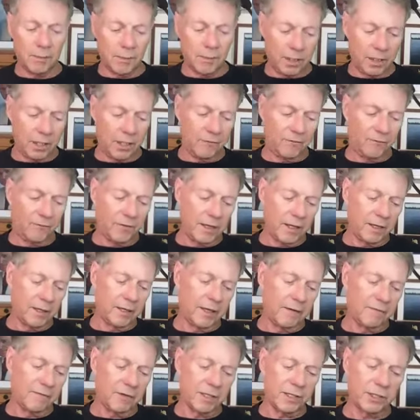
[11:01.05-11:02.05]
And they found
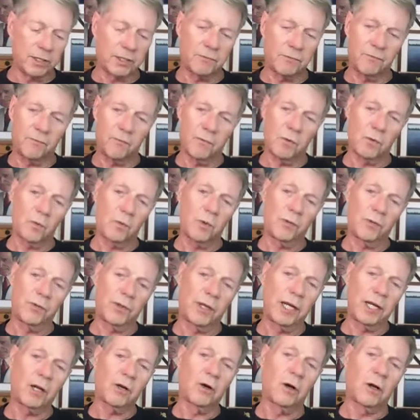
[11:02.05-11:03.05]
evidence for what
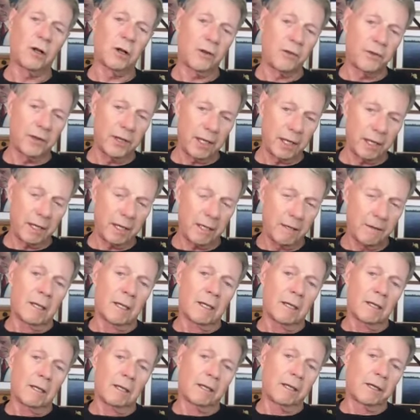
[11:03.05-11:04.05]
they called then
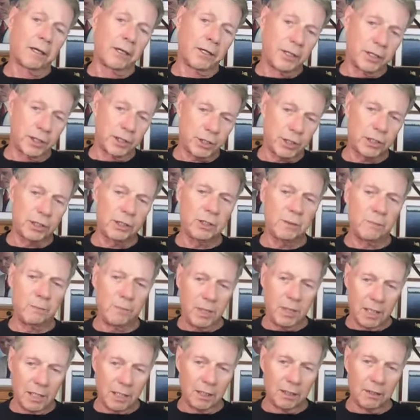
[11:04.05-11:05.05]
a conditioned
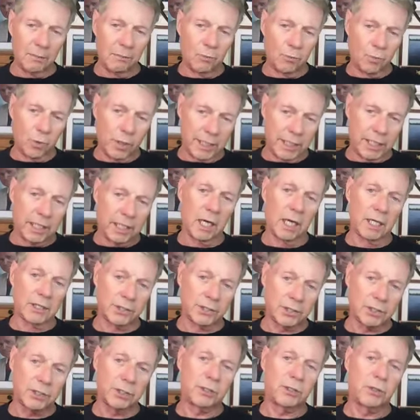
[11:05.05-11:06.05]
medium
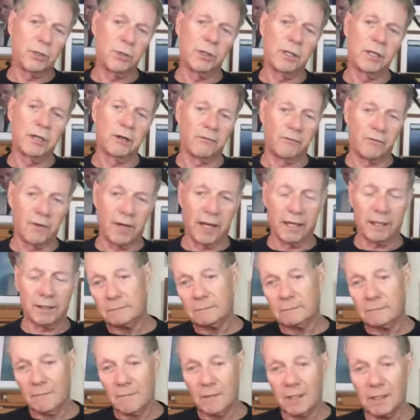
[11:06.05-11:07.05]
reconstituting
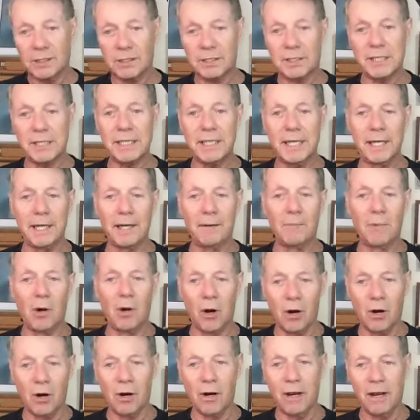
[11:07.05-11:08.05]
factor,
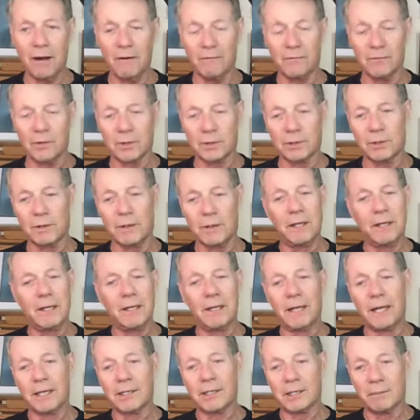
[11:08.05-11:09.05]
CMRF.
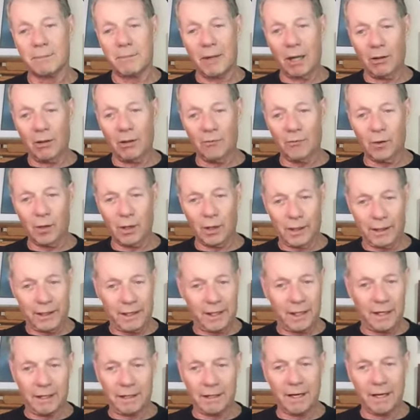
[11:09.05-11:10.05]
That's a mouthful,
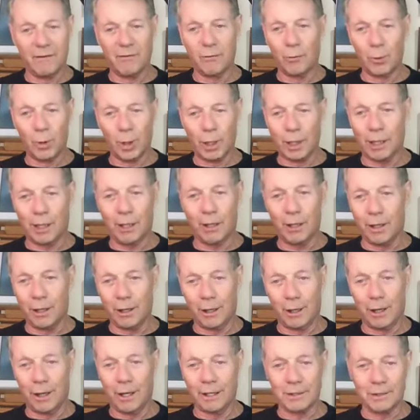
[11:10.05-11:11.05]
and it never really caught
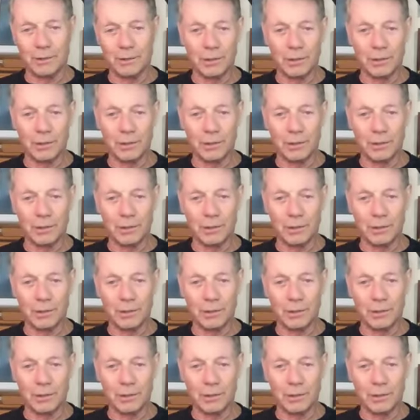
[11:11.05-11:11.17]
on.